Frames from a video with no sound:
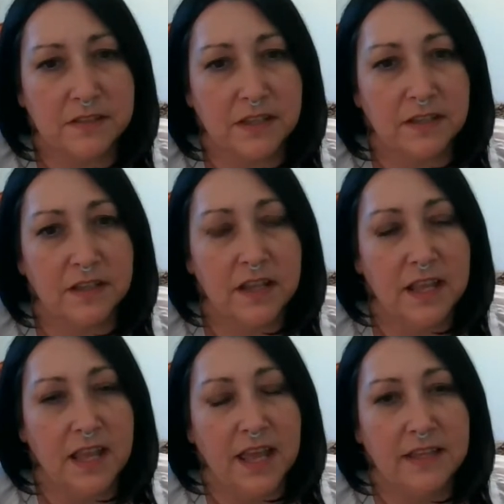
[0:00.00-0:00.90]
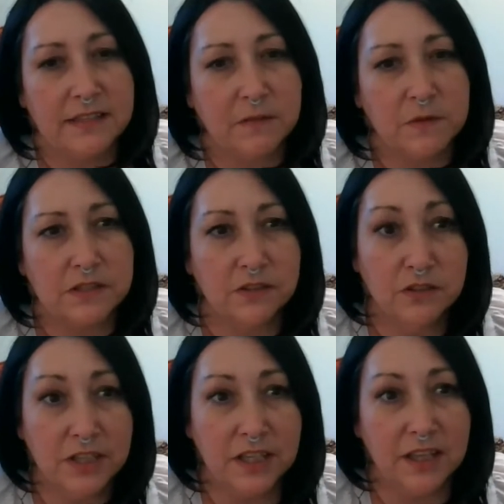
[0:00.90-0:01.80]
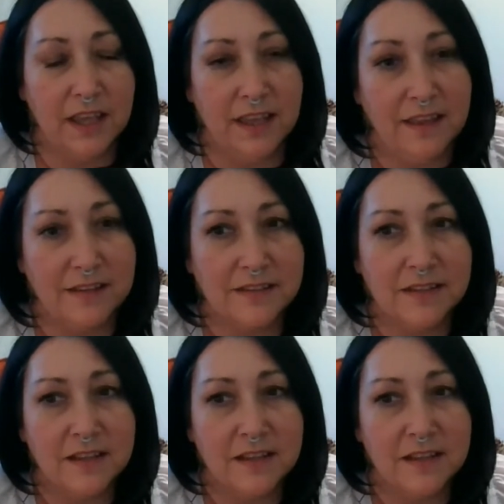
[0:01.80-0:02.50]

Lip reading: And as I was looking at